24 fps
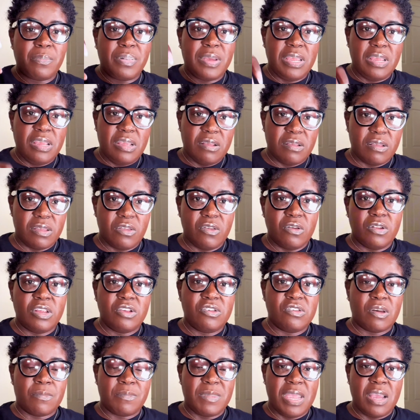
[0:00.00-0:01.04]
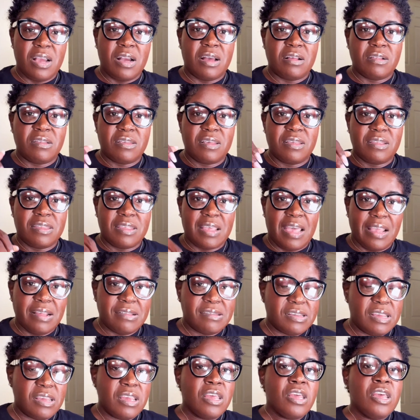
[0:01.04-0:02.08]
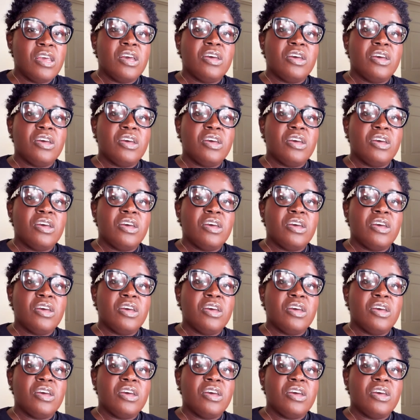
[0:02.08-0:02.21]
peace to the Jamaican society